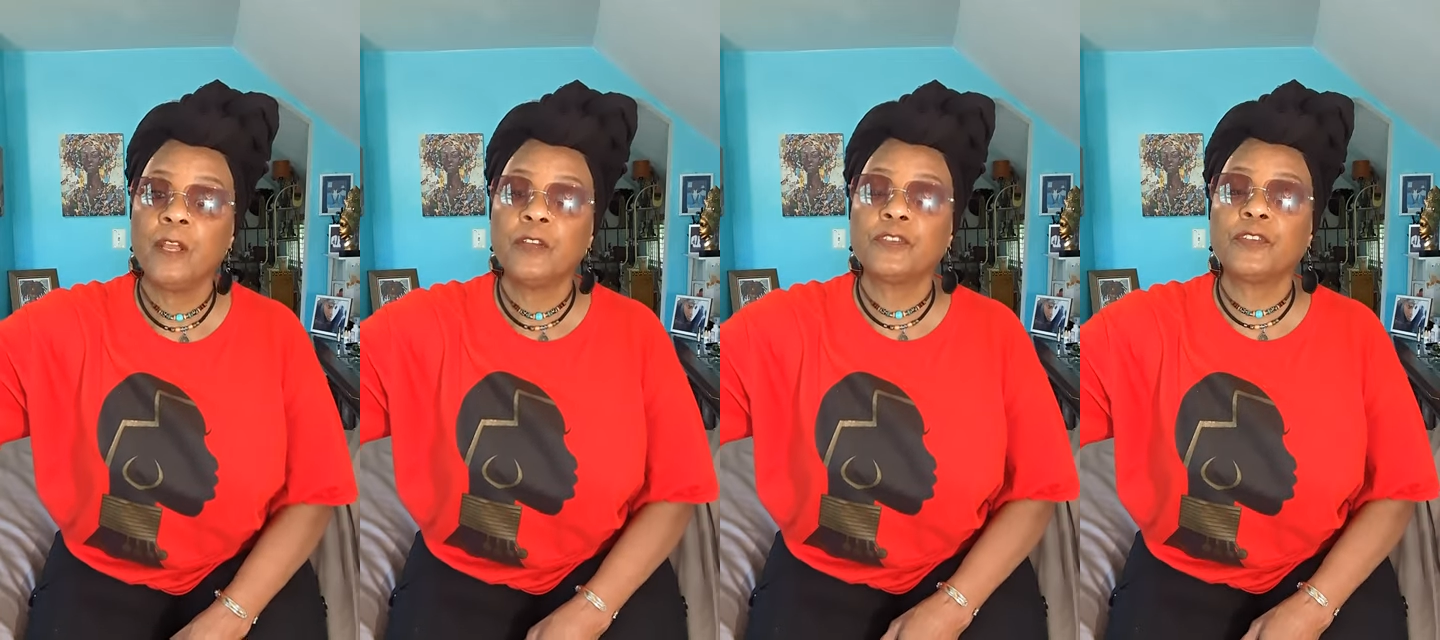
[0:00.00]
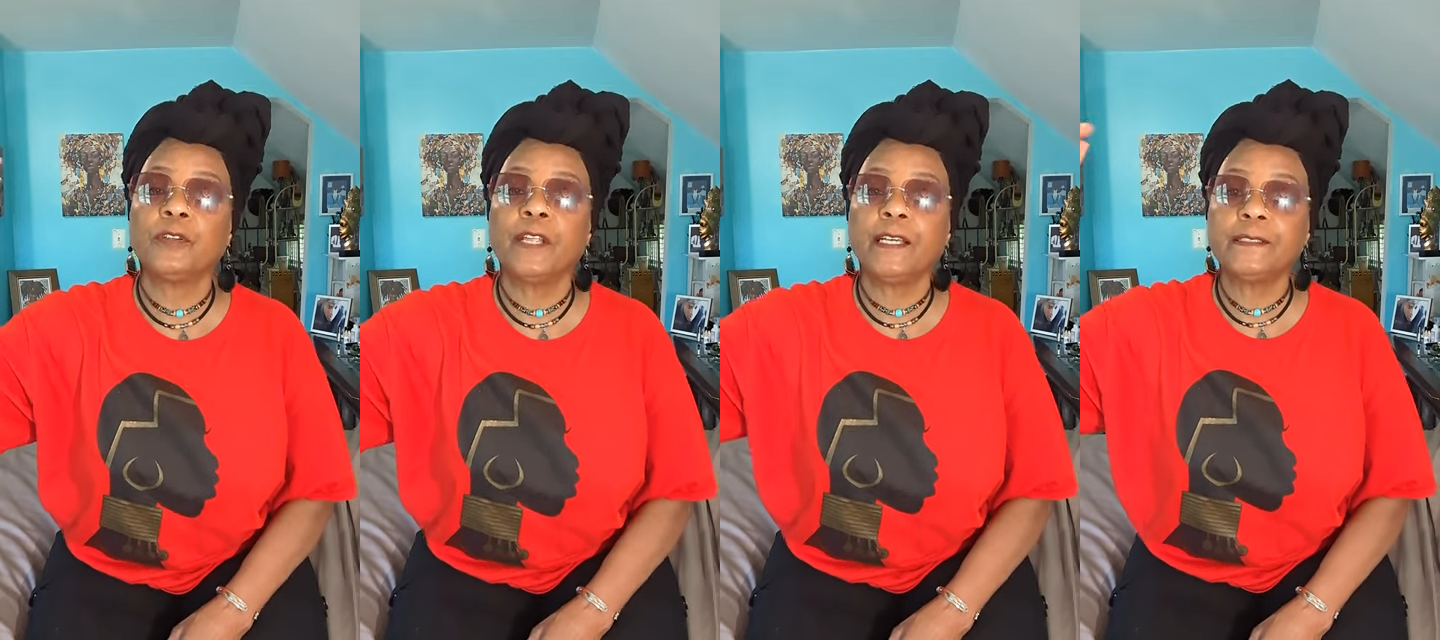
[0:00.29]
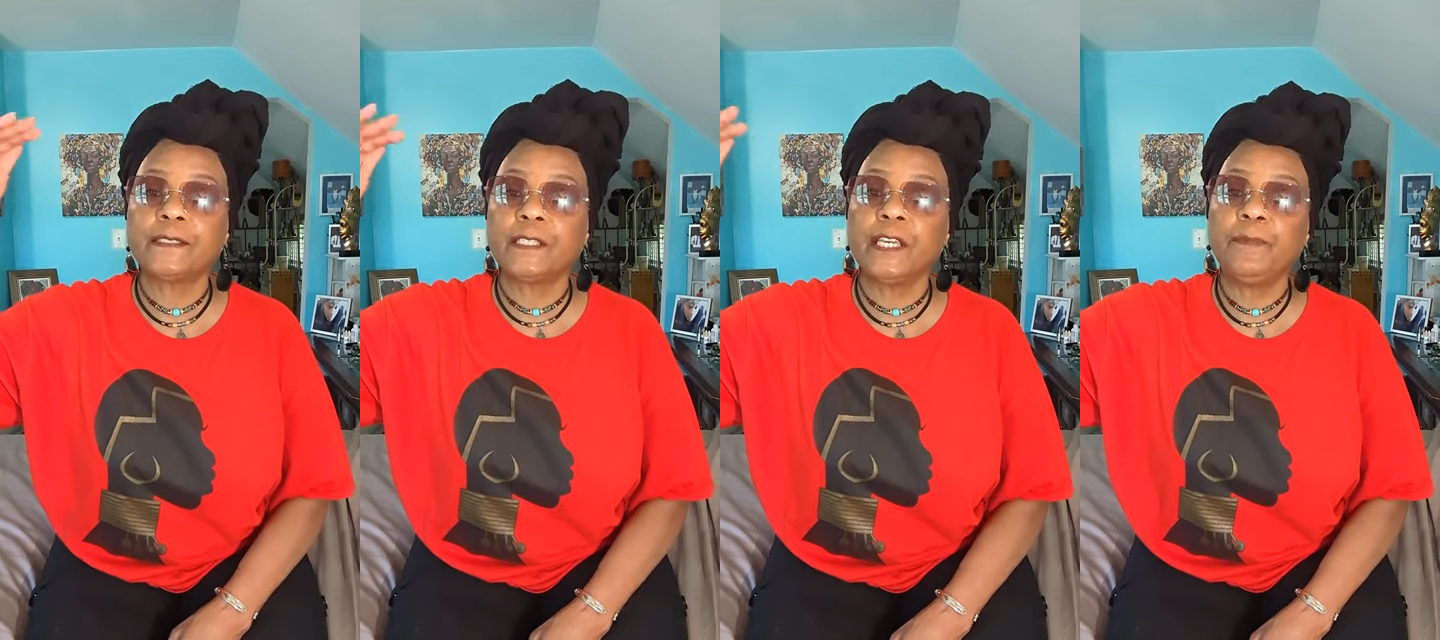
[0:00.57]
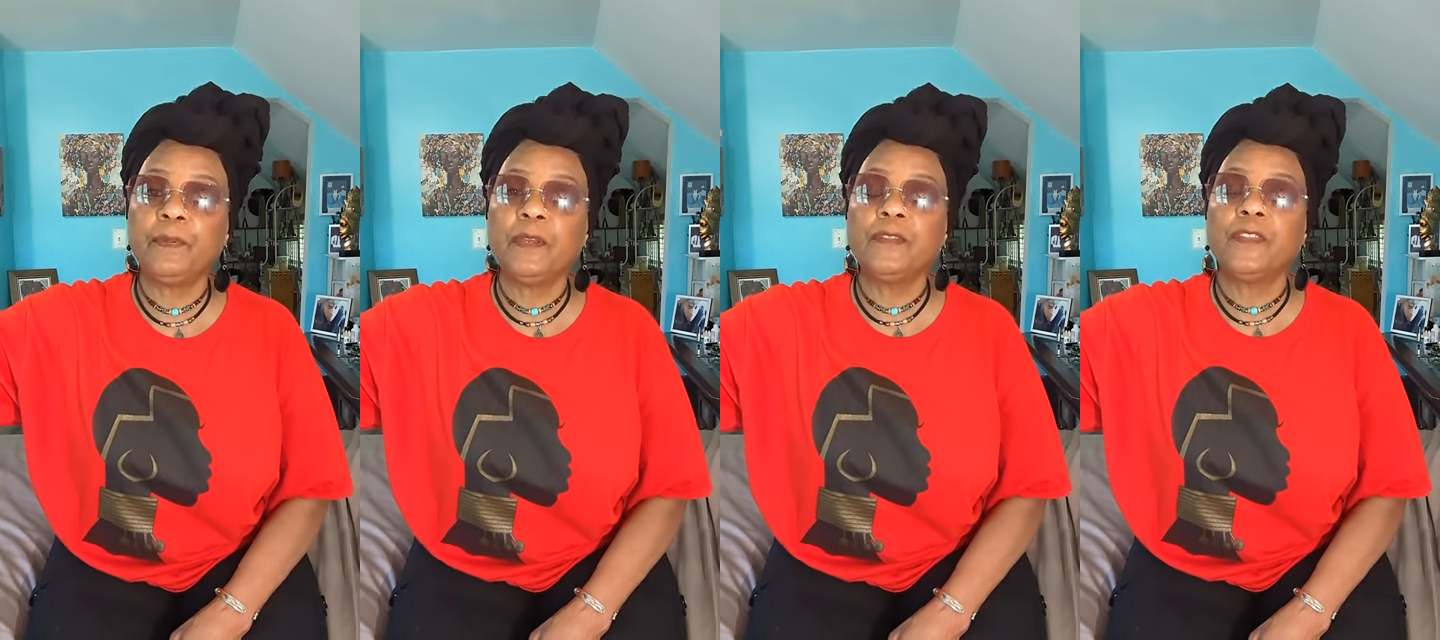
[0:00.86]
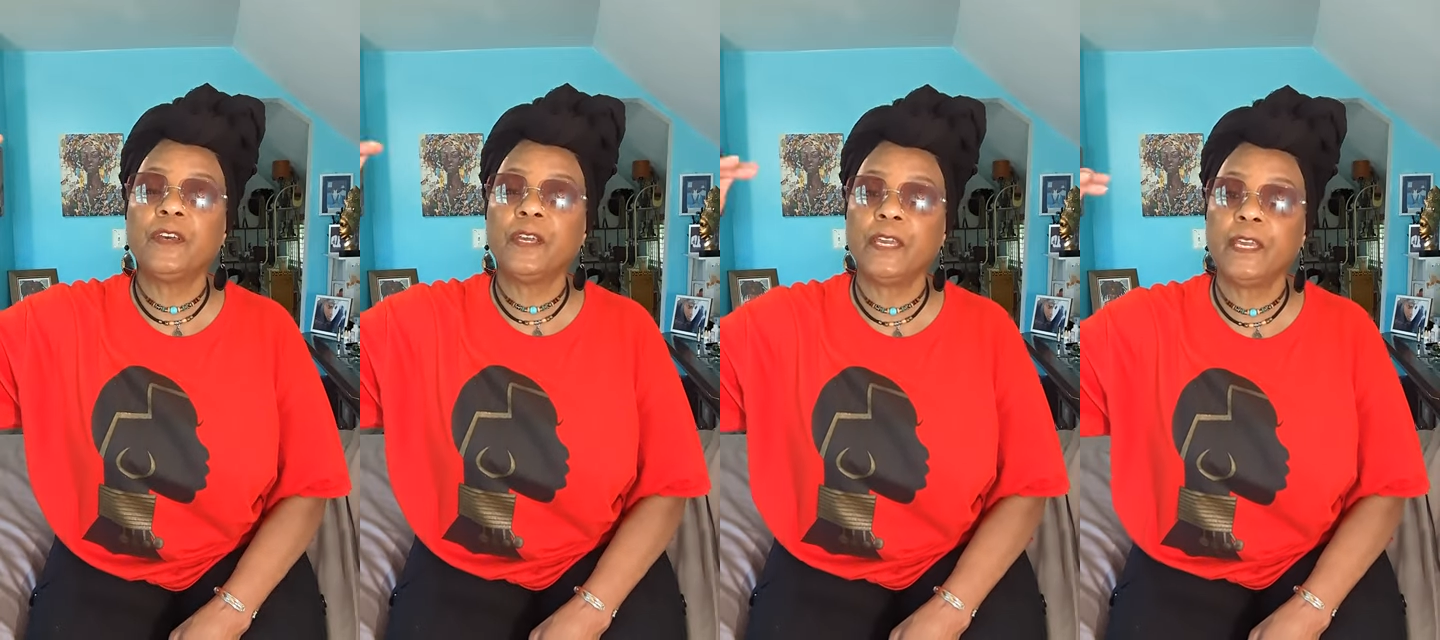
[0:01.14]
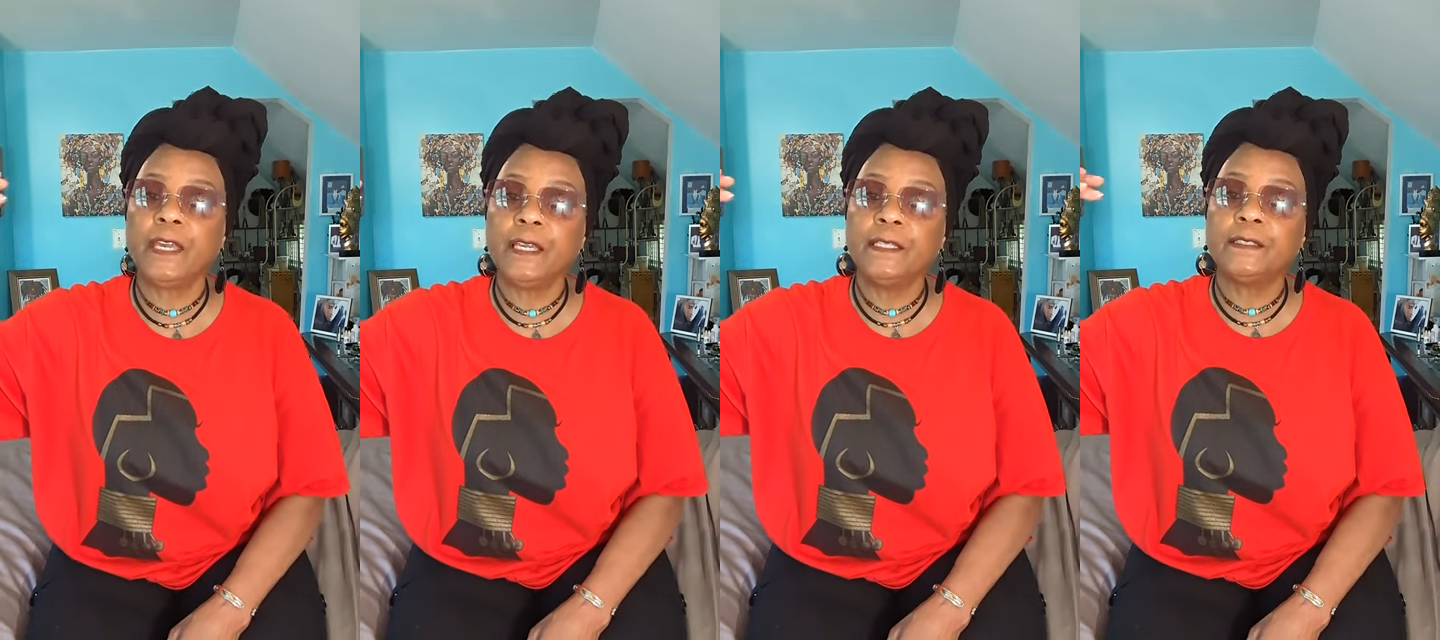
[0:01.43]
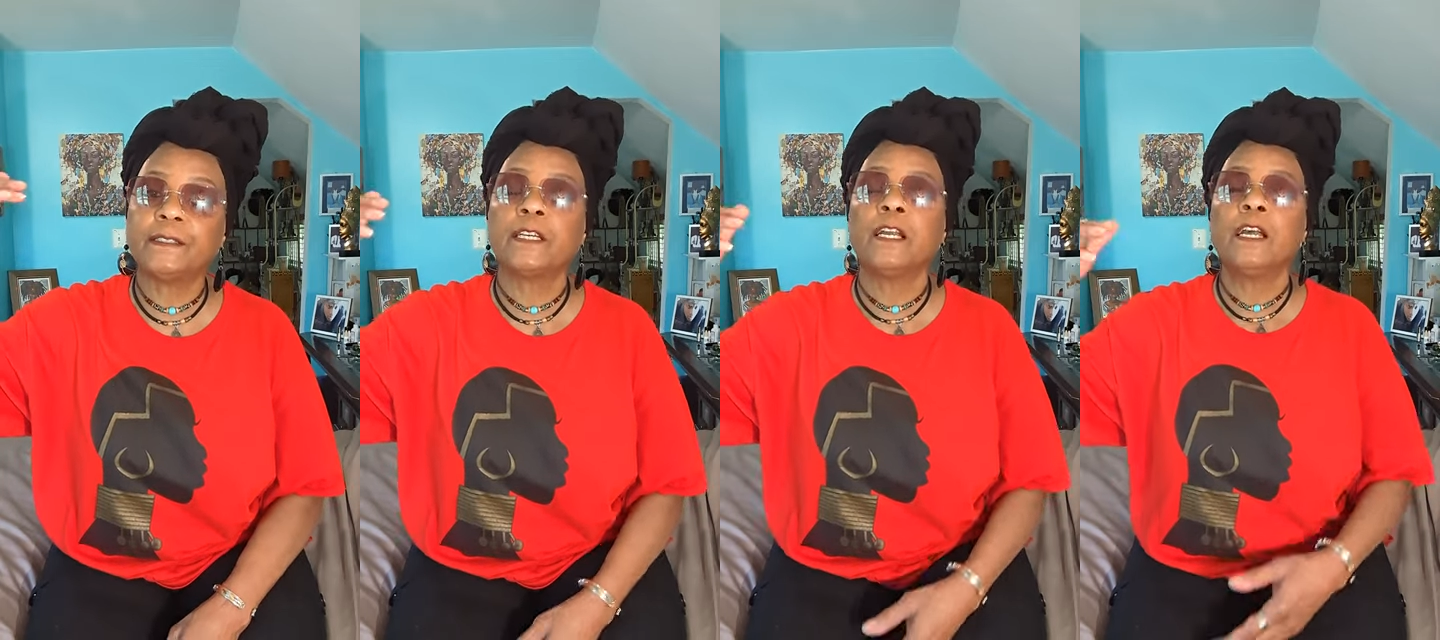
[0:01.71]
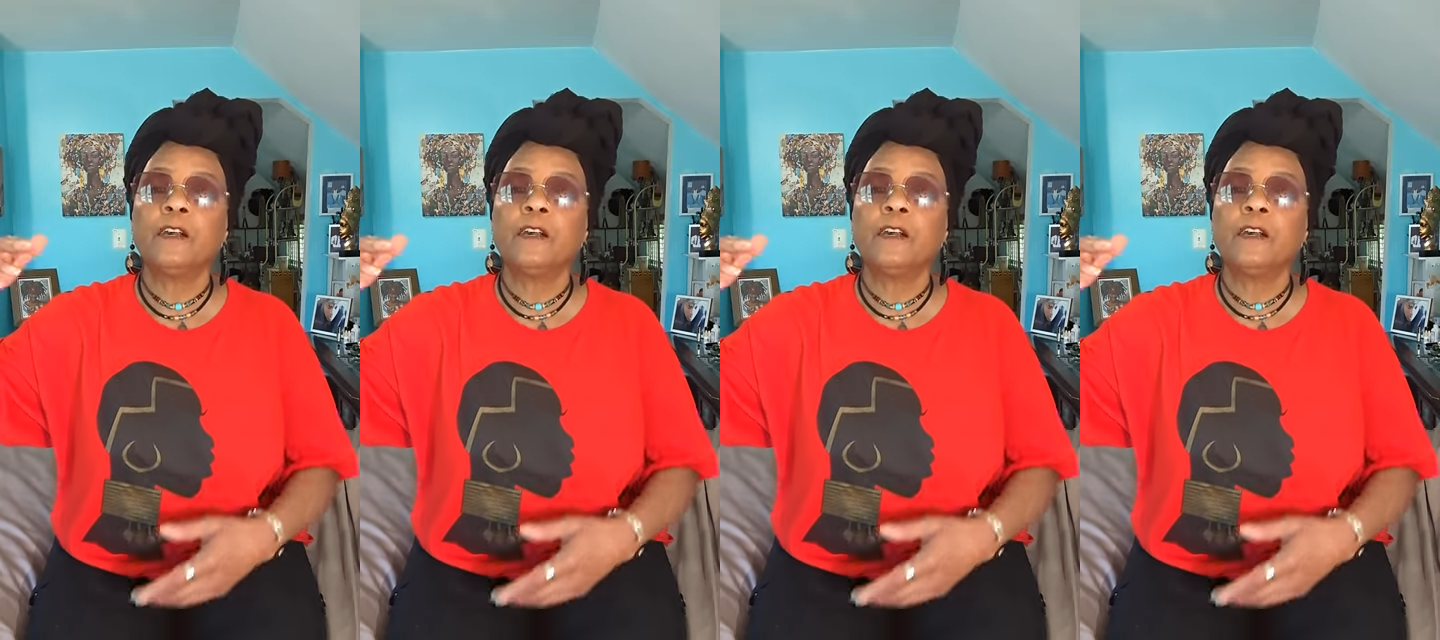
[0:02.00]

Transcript: So that's keeping the heat